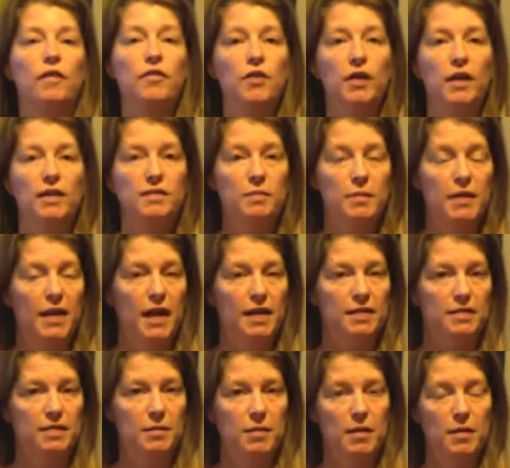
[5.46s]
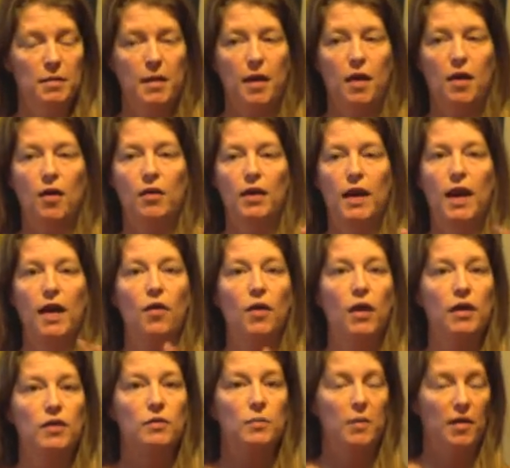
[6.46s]
of you guys have been asking me about how
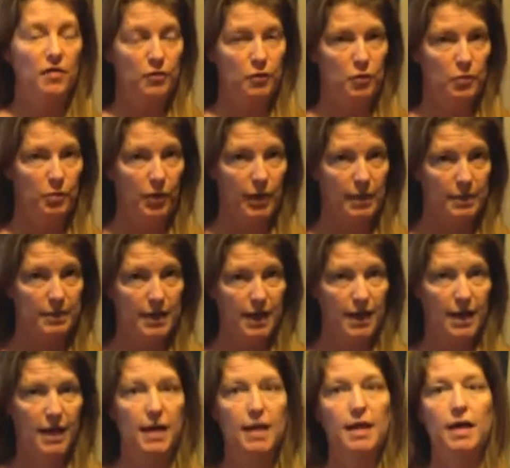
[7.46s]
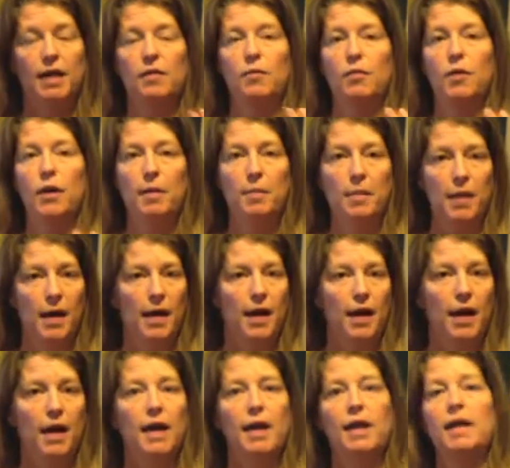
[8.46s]
I do my food prep day and what I
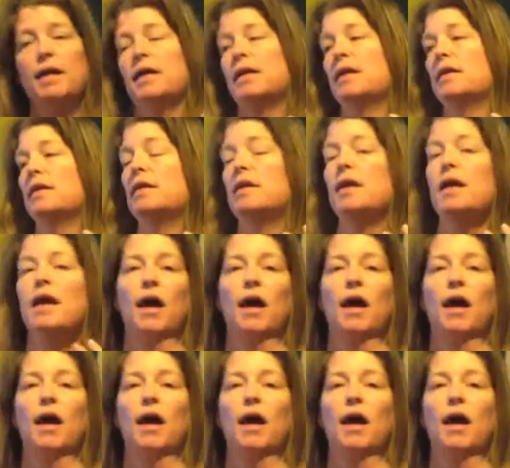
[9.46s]
buy and